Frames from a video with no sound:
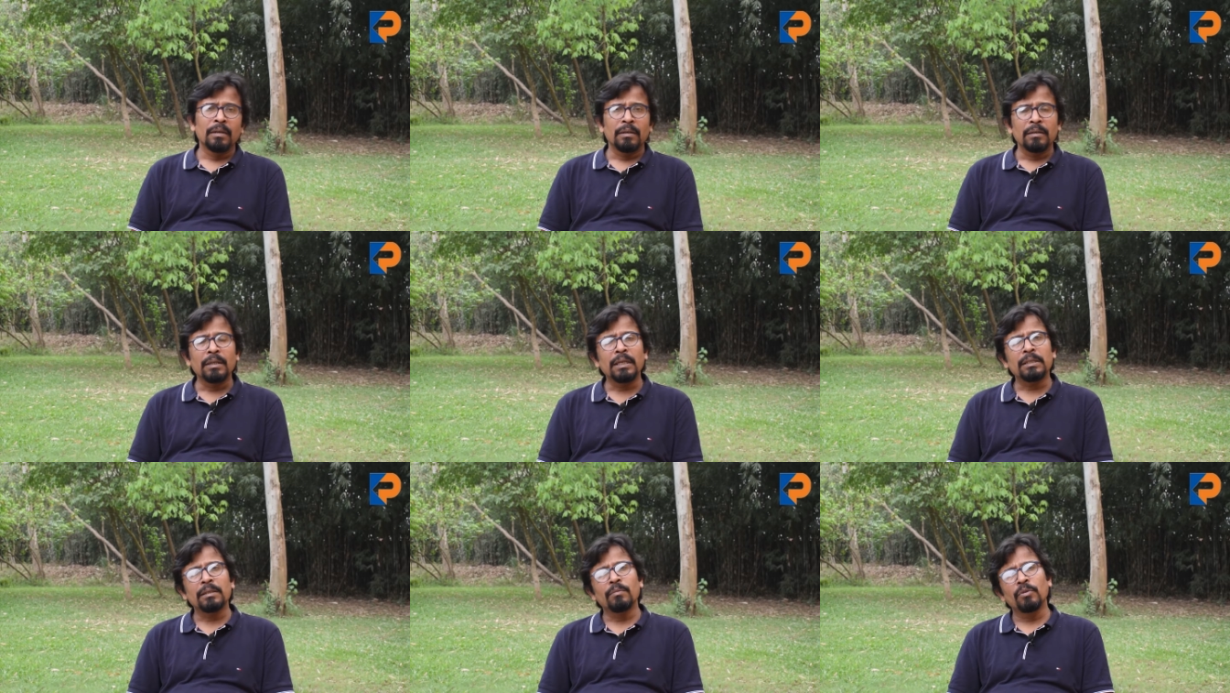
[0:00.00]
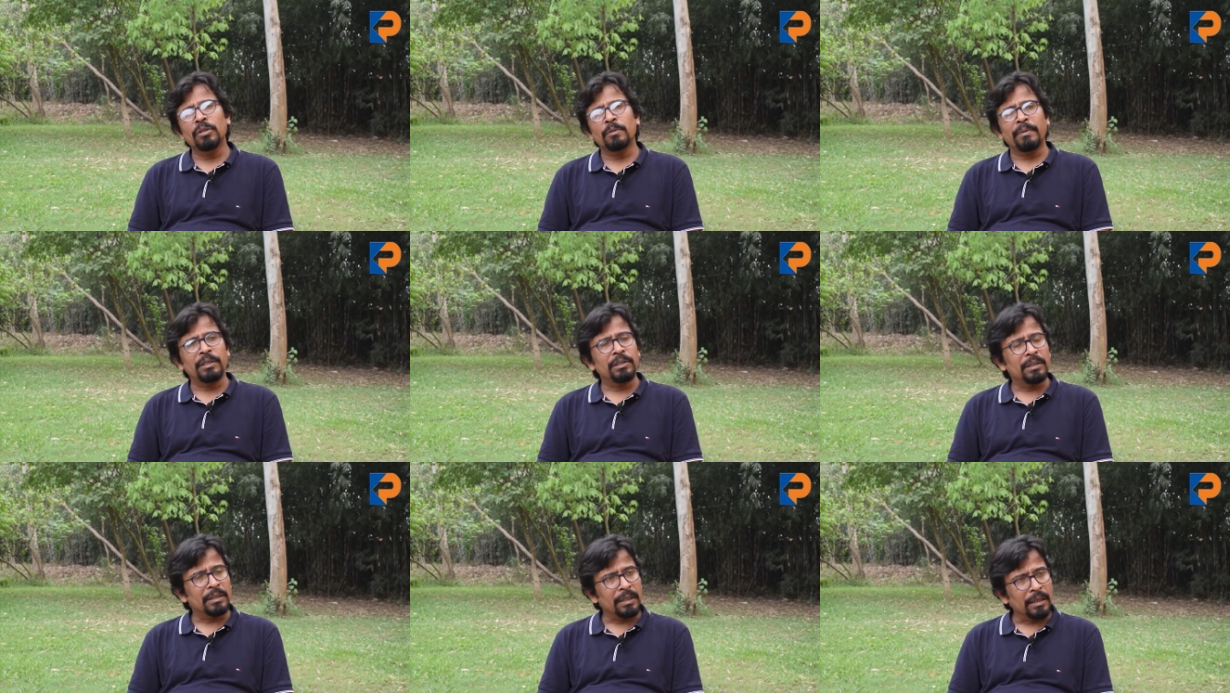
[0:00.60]
That's the most
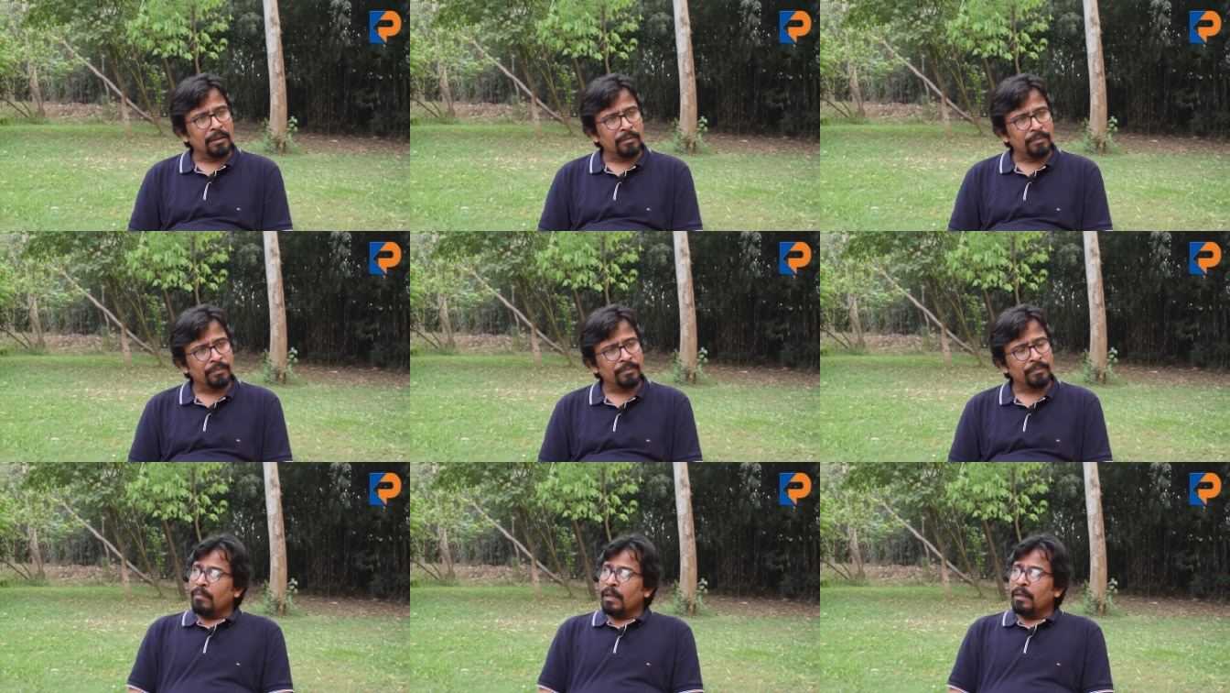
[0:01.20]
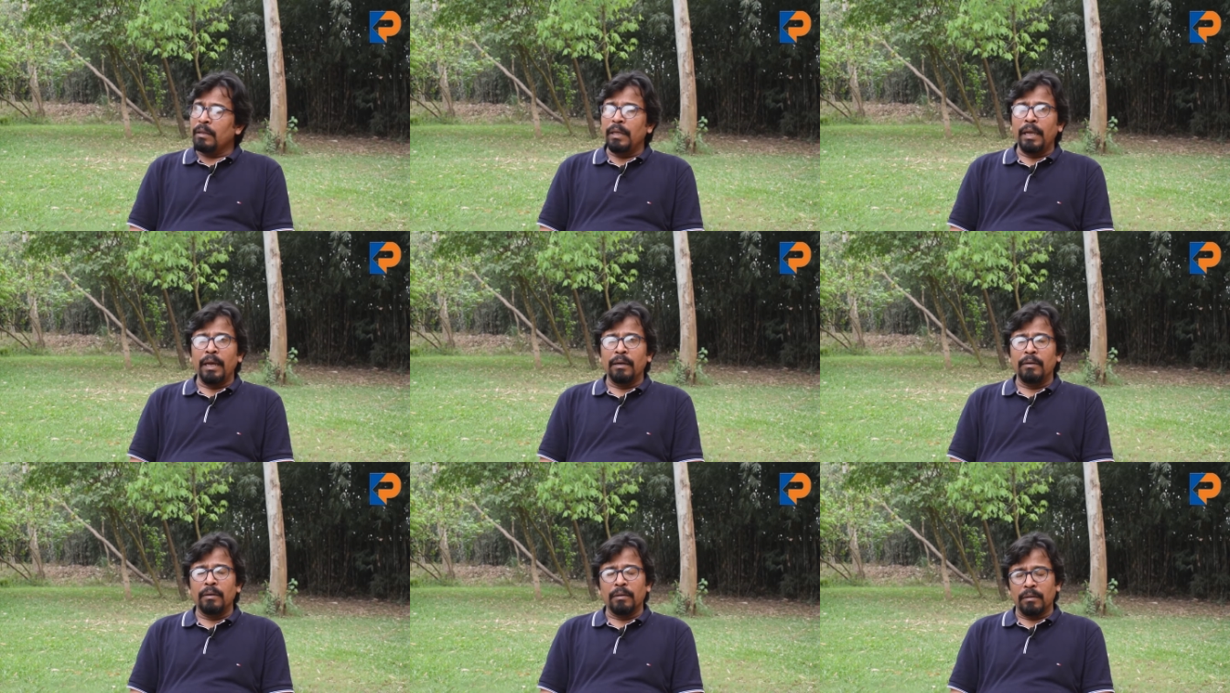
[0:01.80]
precious thing. They
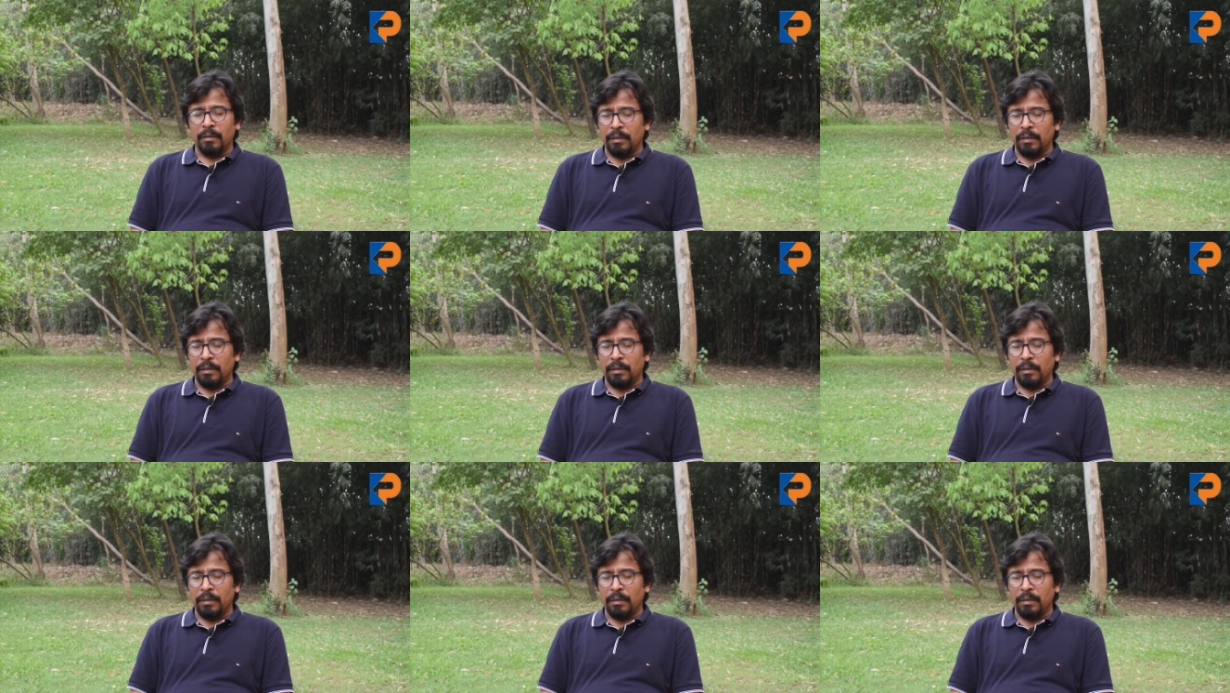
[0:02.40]
are